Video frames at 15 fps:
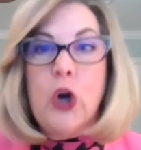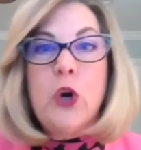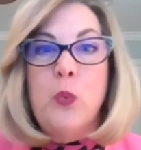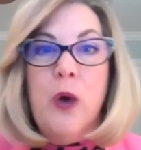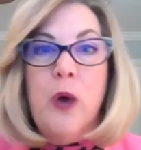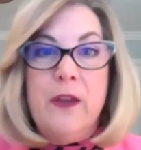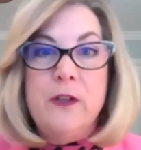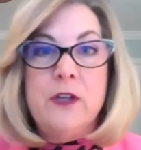
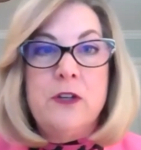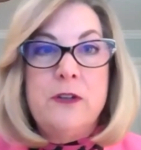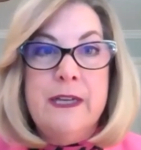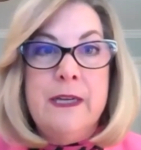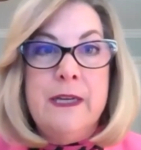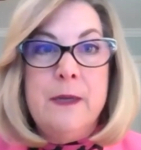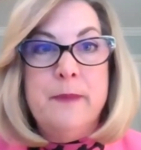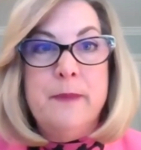while you're
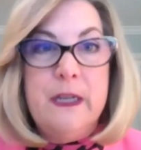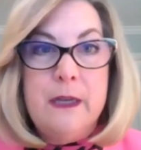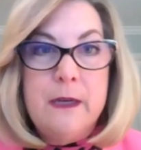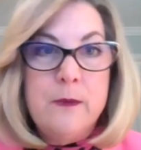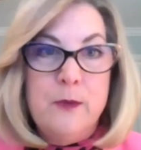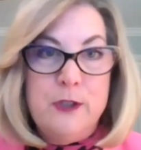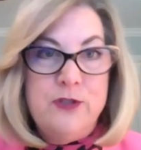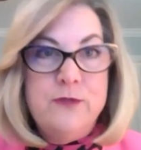in a meeting,
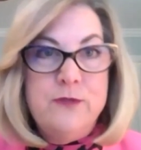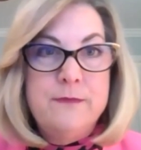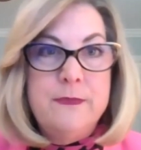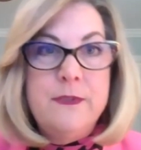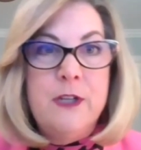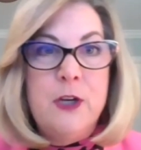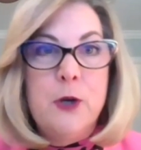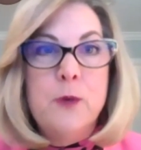which,
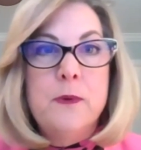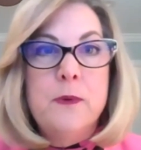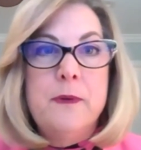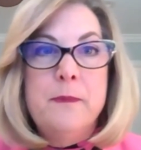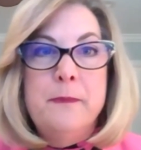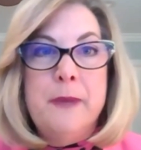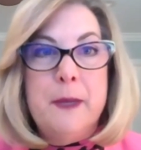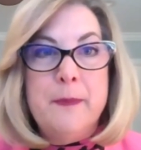
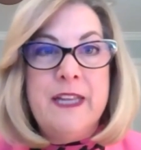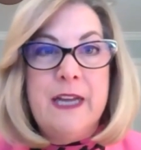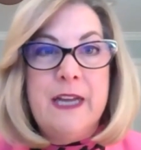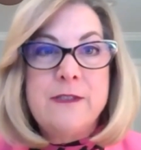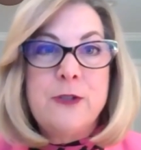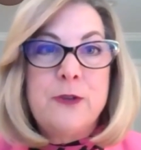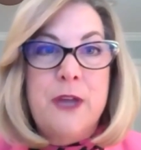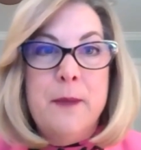maybe
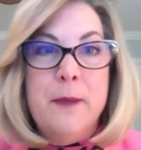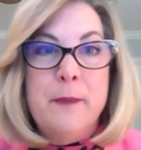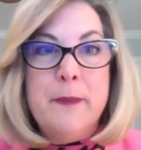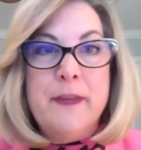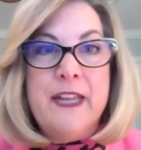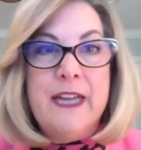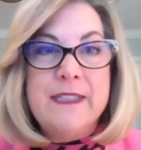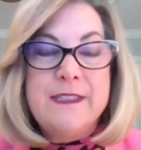that's okay, maybe
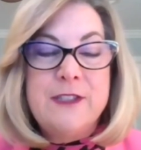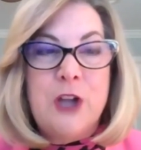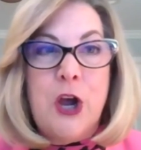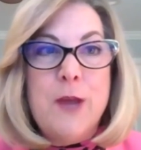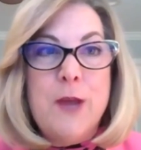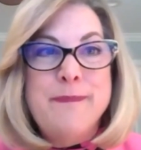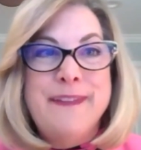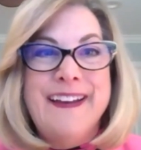that's
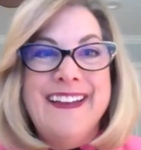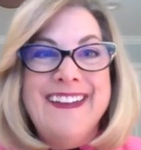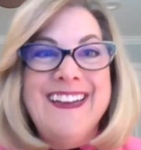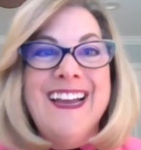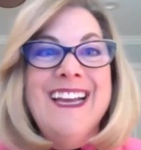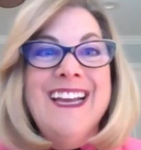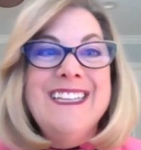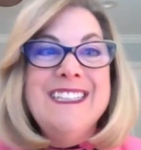not, but
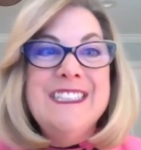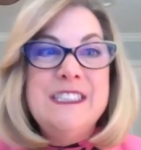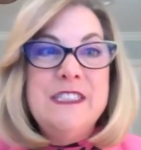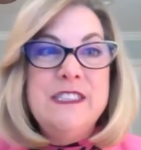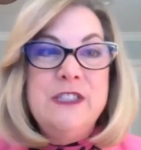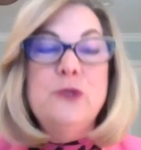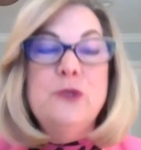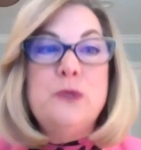
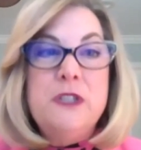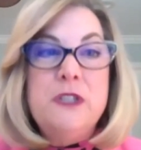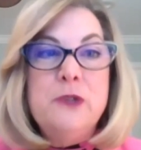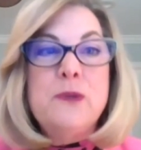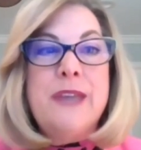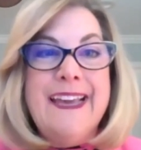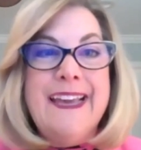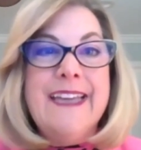you
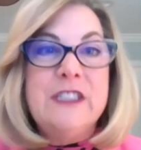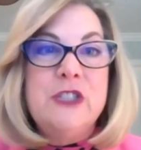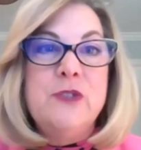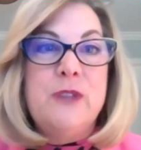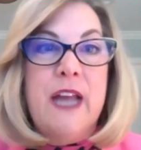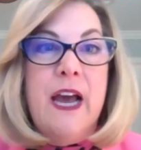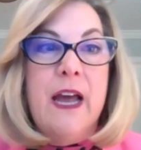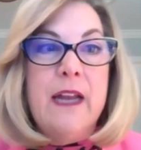can do
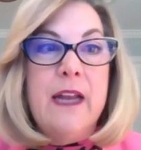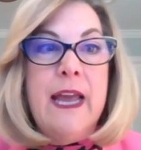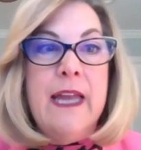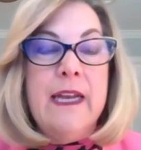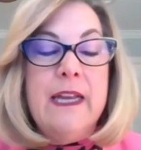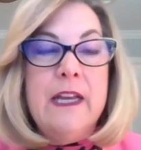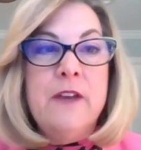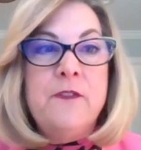that.
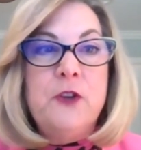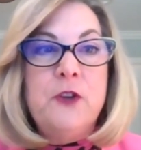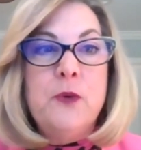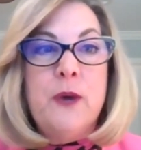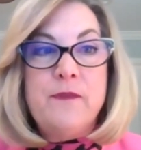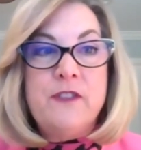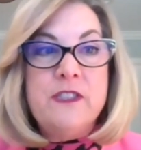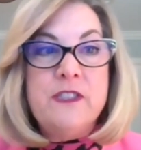And if you
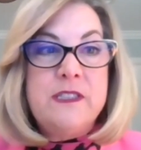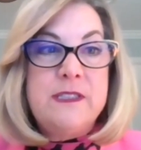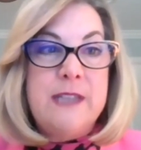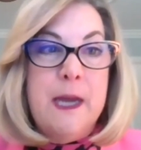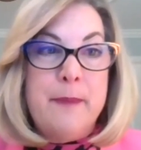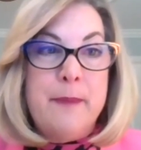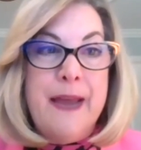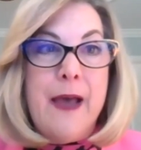have to
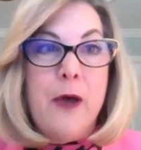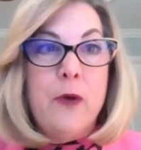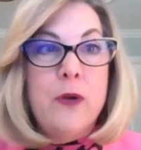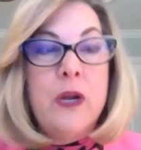step out